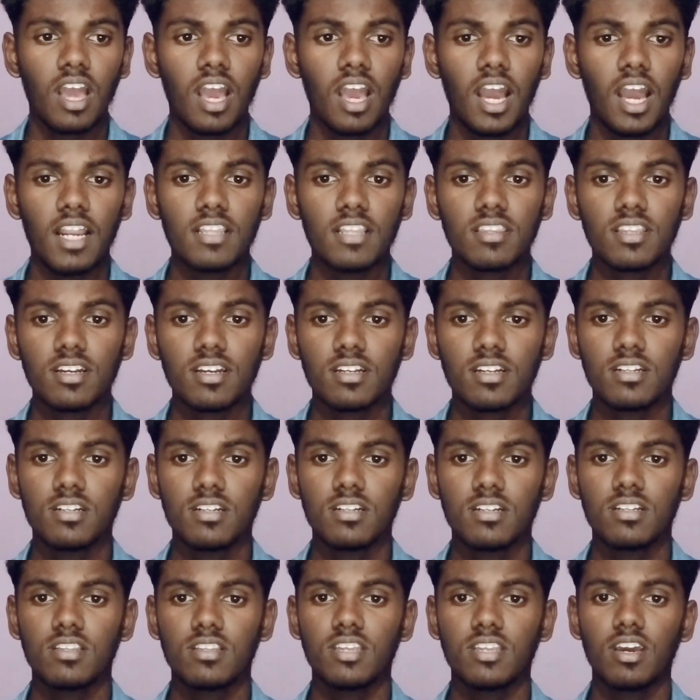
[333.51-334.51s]
And
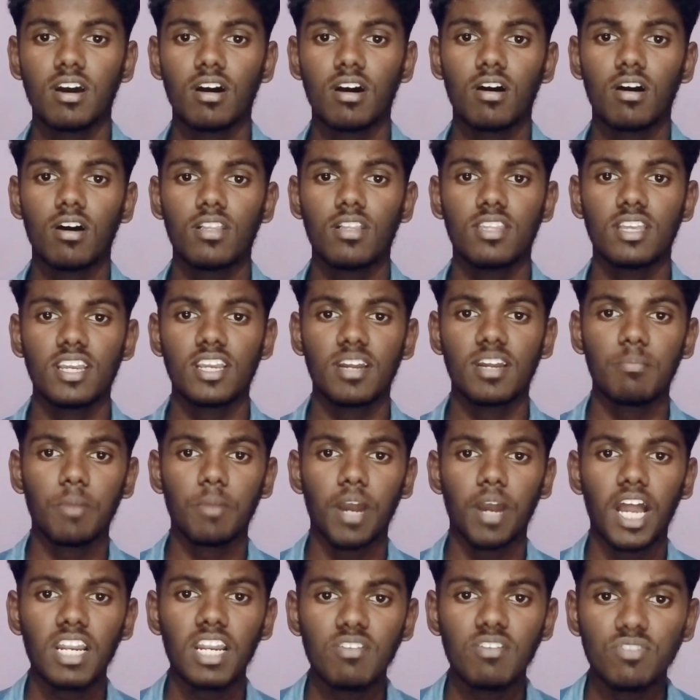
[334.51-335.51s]
they can
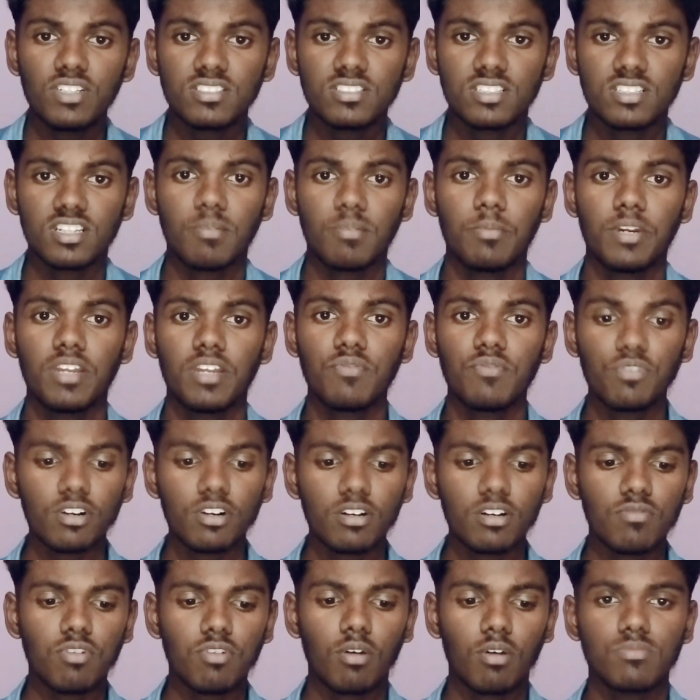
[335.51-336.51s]
manifest in
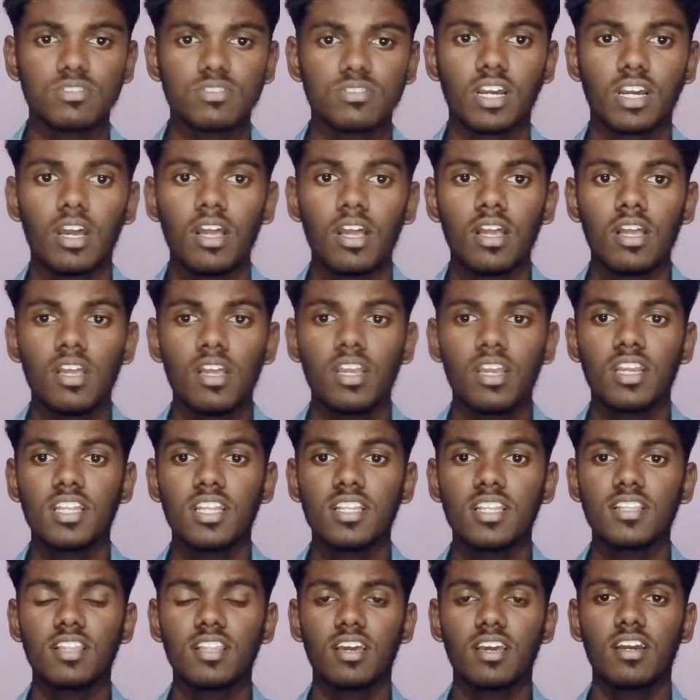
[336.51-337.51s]
different forms. They
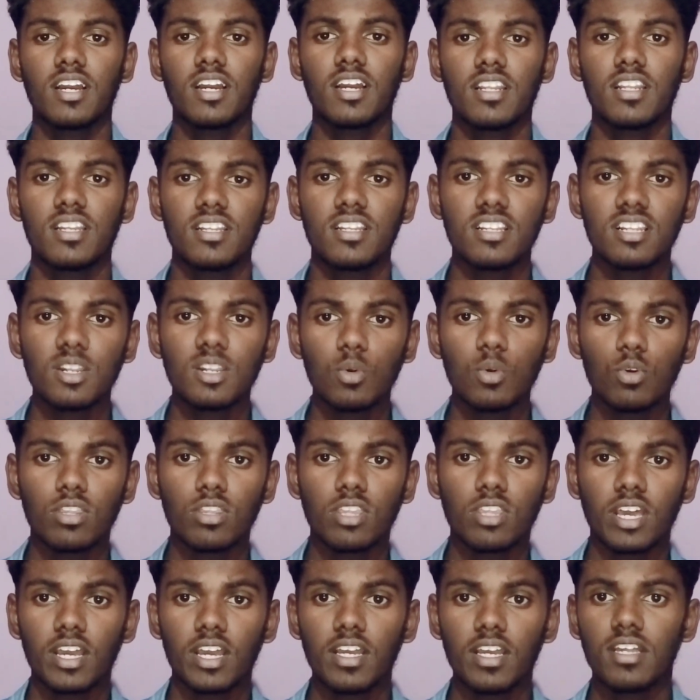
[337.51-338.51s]
can
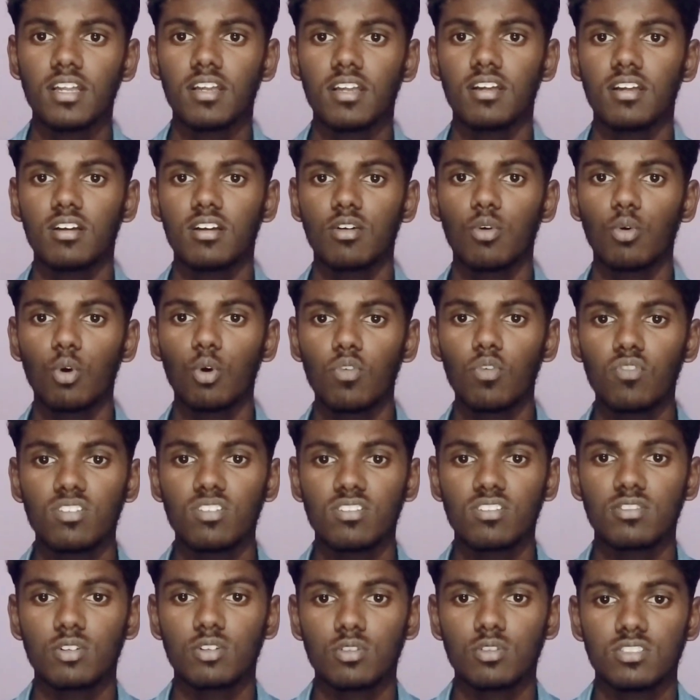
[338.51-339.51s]
include the code
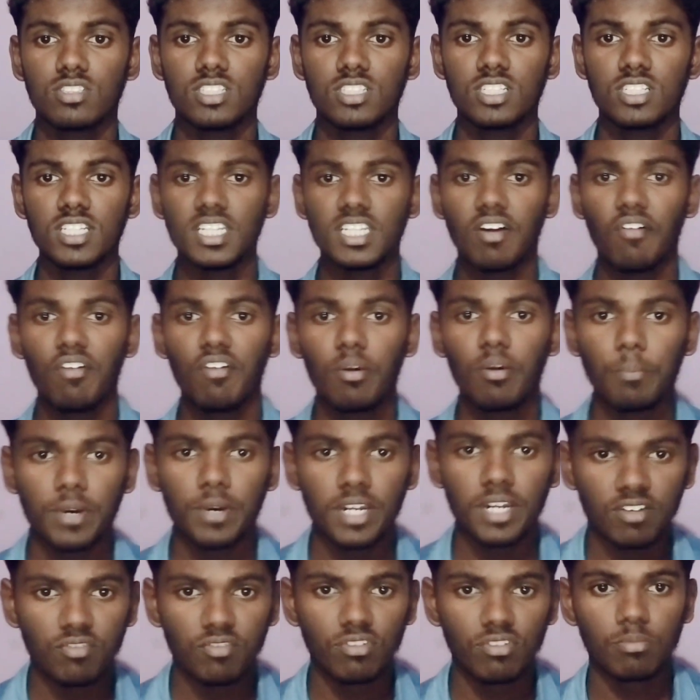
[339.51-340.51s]
viscosity,
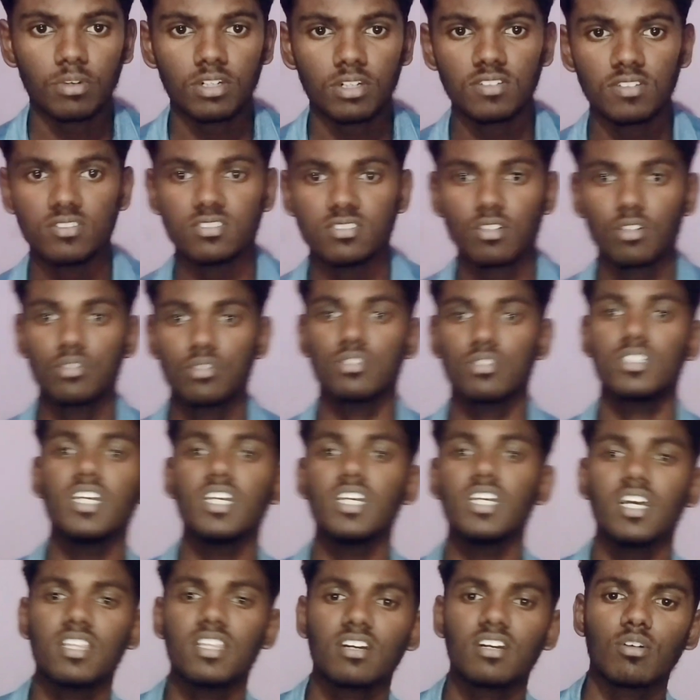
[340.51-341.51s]
development environment
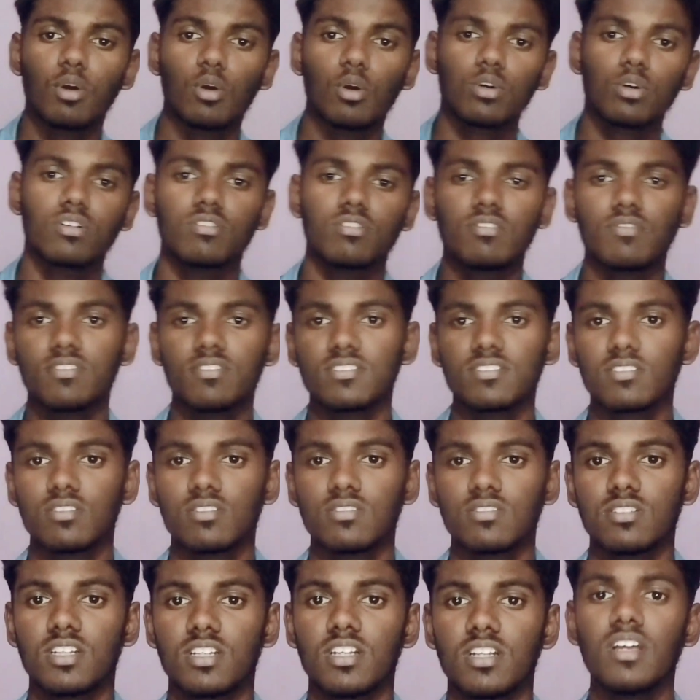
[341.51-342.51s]
viscosity, and the cognitive
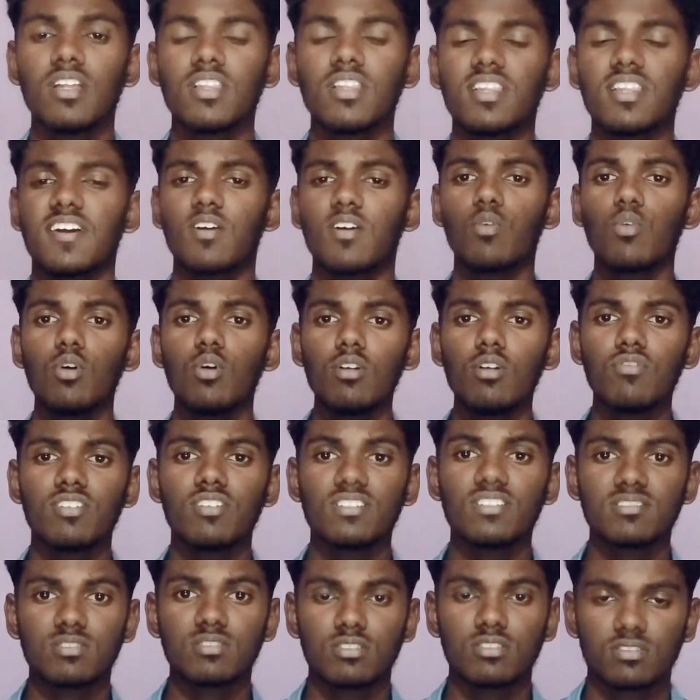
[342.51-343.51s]
viscosity. The code
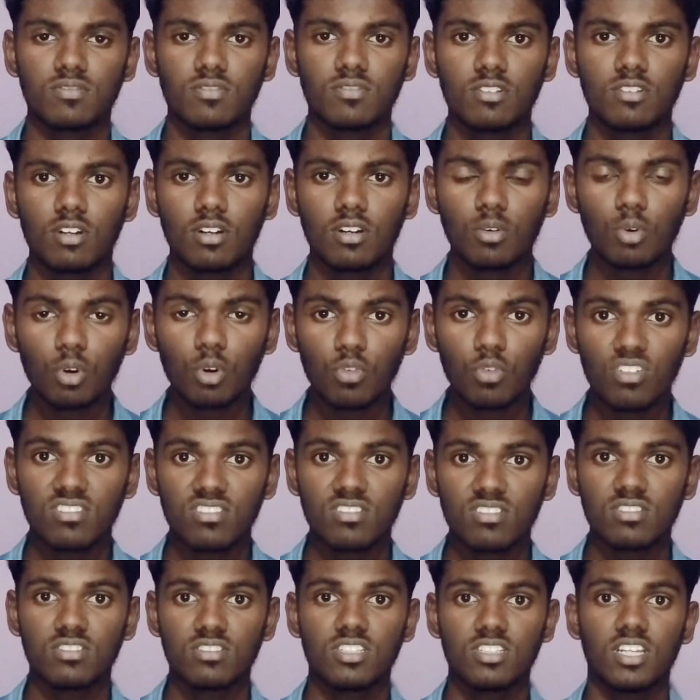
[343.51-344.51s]

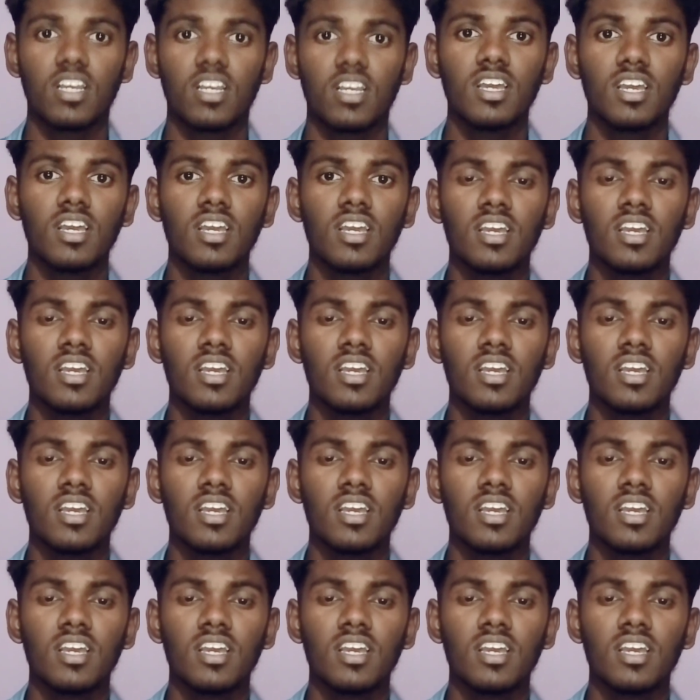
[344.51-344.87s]
viscosity.